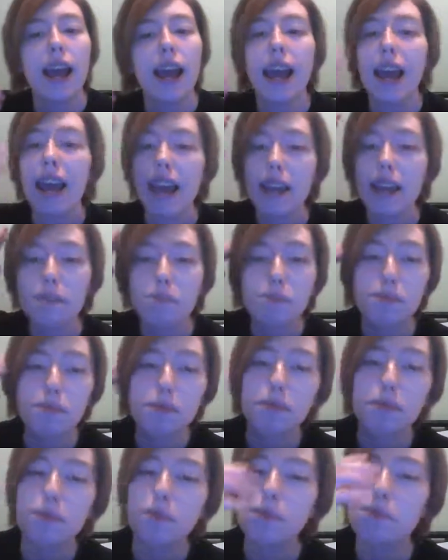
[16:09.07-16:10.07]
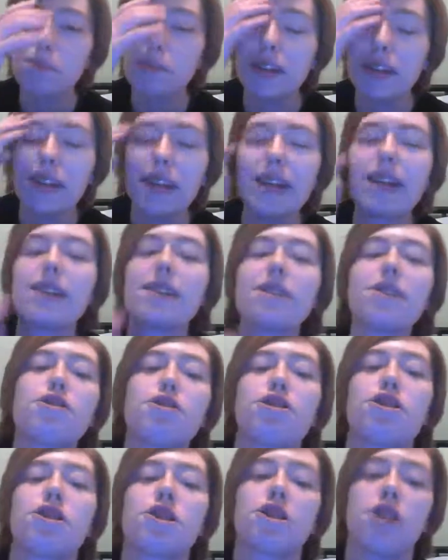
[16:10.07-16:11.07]
April will be its
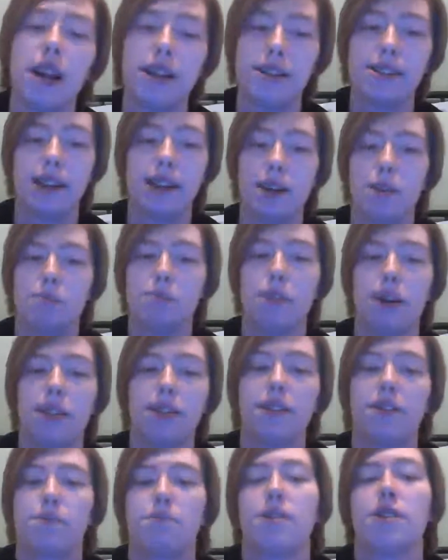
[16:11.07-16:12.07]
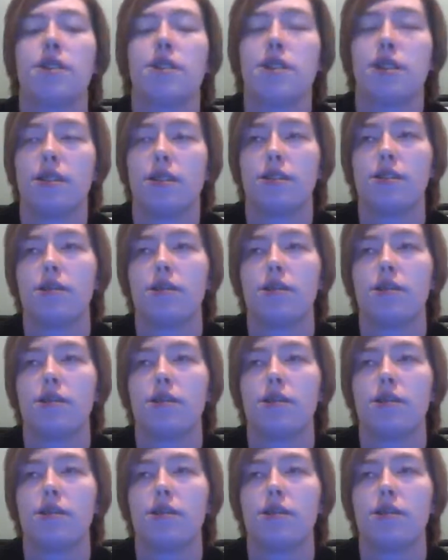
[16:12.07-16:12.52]
shutdown month, which